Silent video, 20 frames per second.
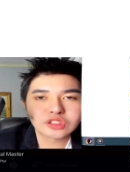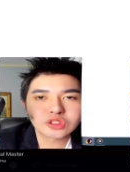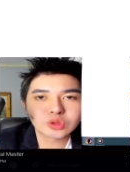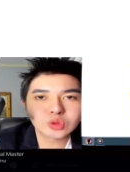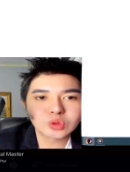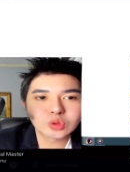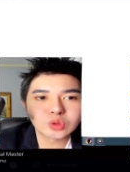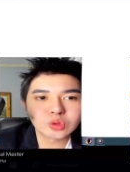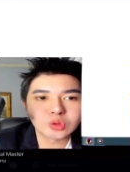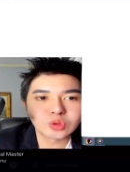
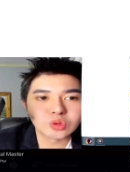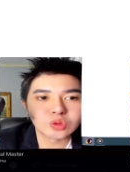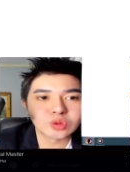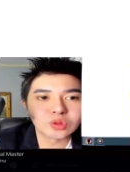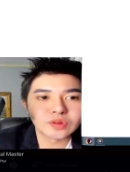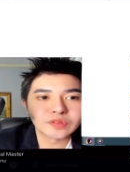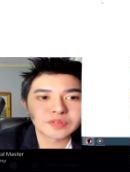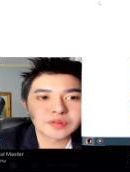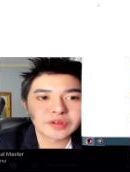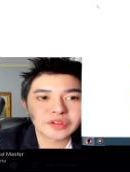to
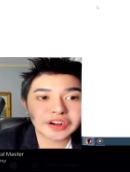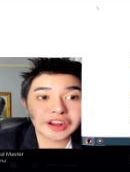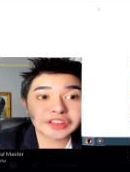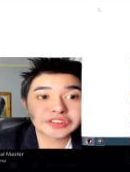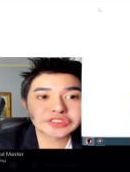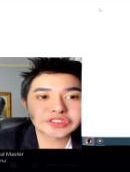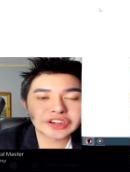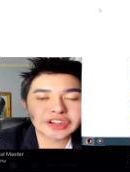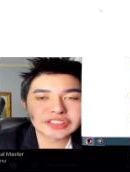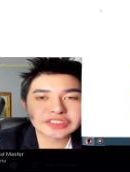
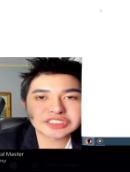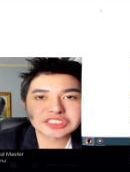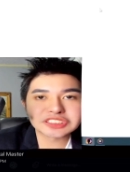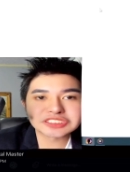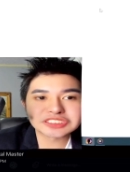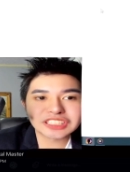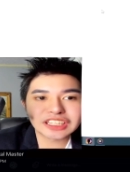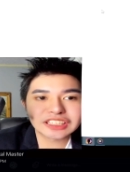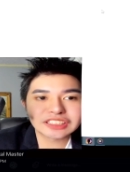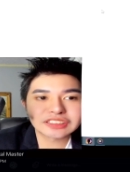render and
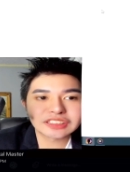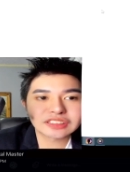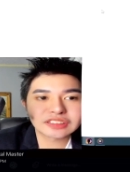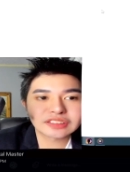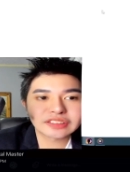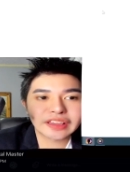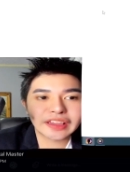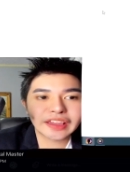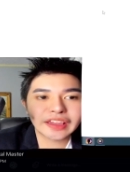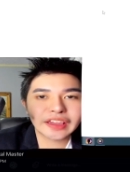translate it.
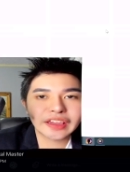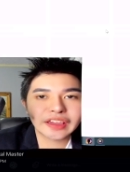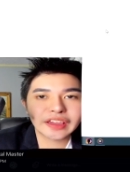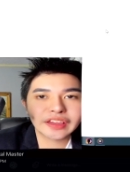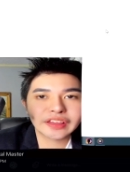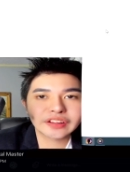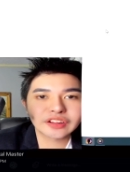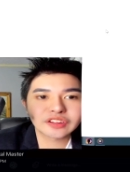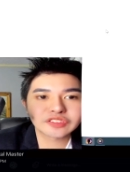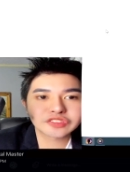
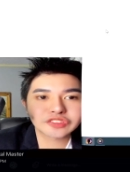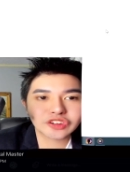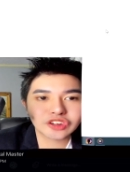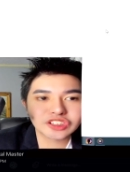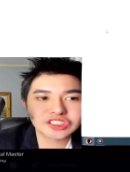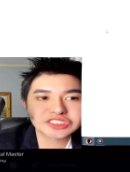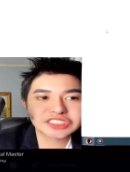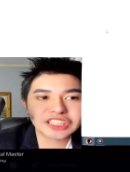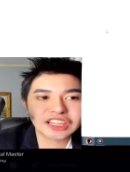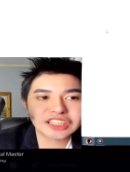And of
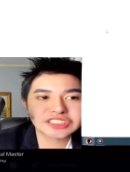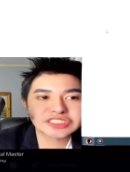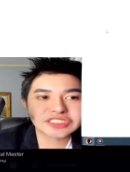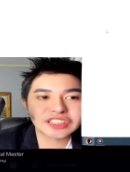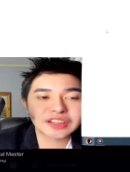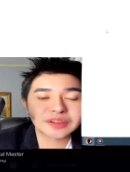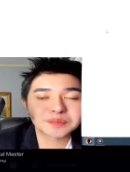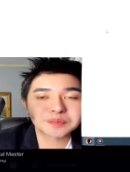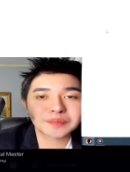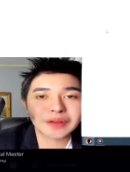course, guys,
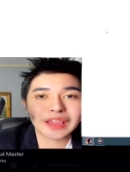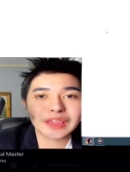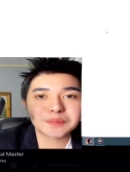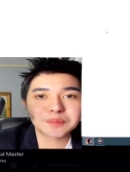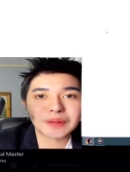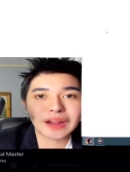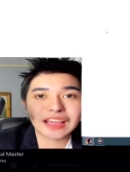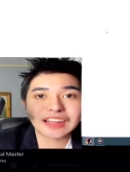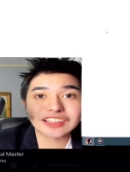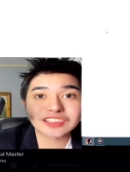my
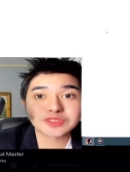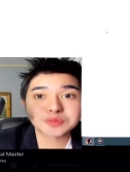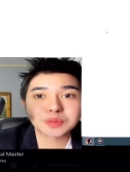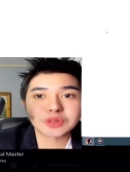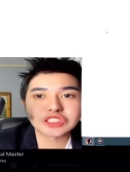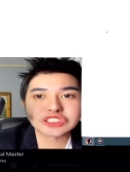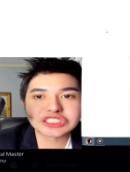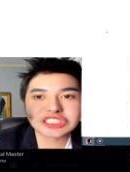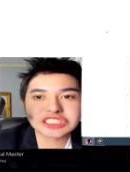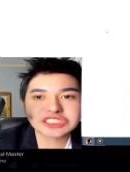plan is
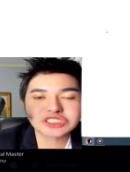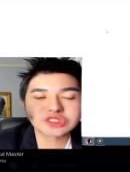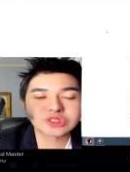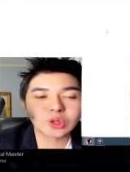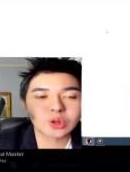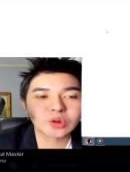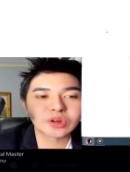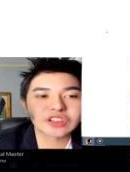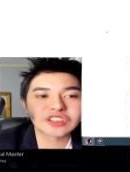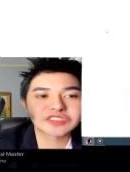purchased,
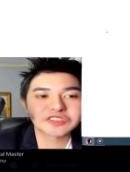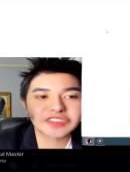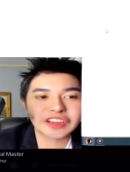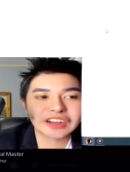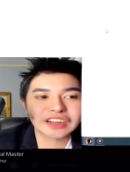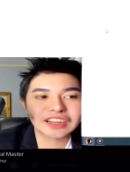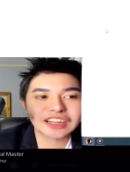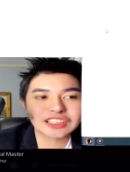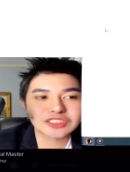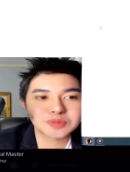so it's
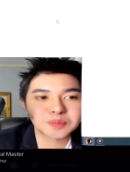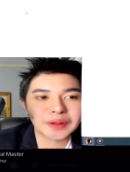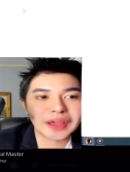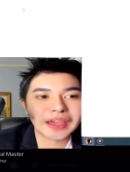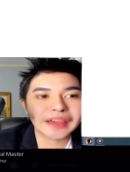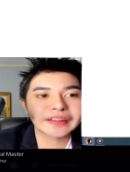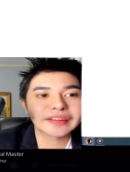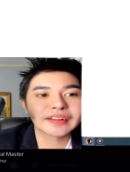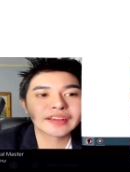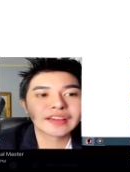very nice
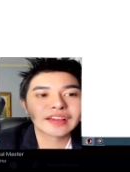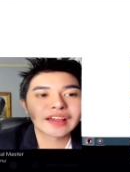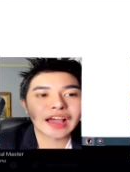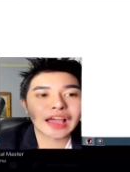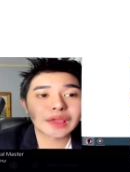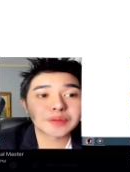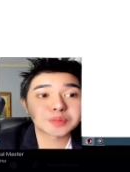plan. I